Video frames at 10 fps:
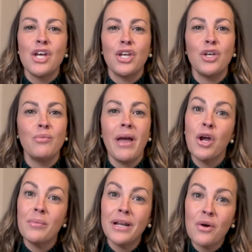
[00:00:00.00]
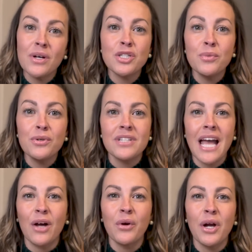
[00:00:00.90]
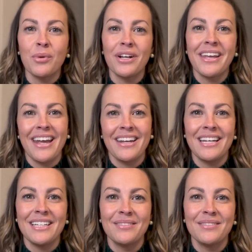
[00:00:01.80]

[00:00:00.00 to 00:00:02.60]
you may or may not want to move to Calgary, Alberta, Canada.